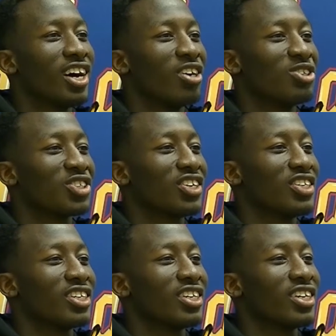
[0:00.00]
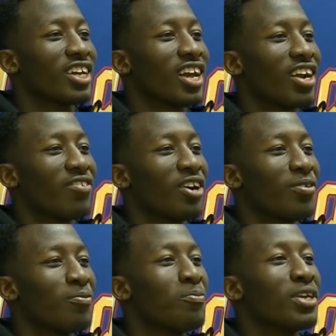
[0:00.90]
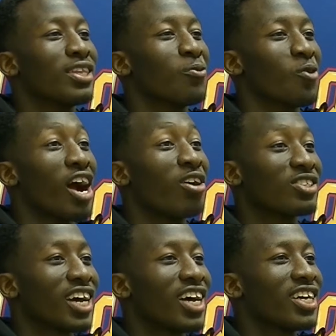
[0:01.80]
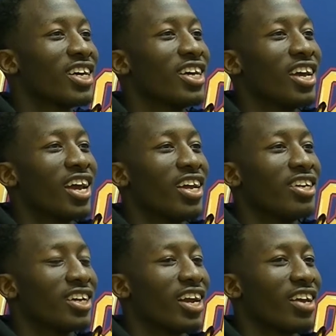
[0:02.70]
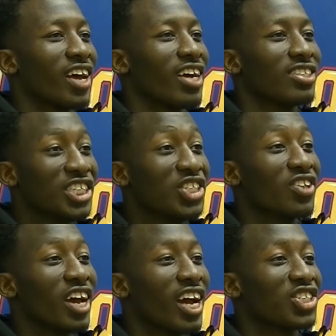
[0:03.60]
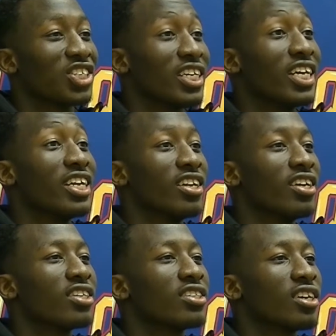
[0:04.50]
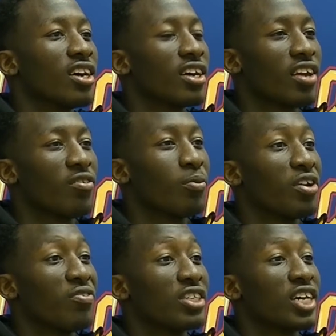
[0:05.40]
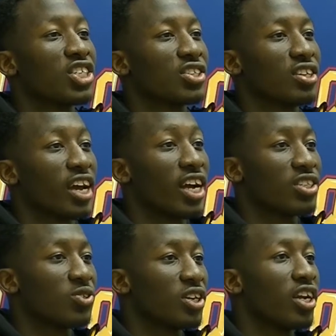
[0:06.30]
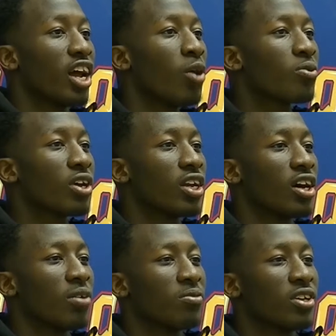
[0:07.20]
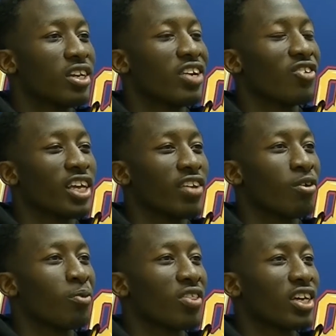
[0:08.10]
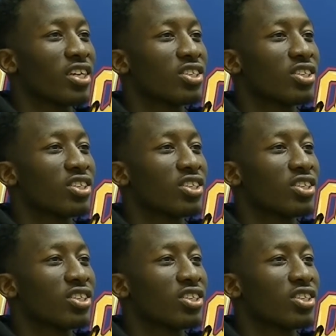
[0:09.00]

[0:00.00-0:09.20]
It was just good to kind of meet them where I was at, and getting that teacher that I actually needed to give a bit of attention to the guys who needed help, and didn't really give up on the kids.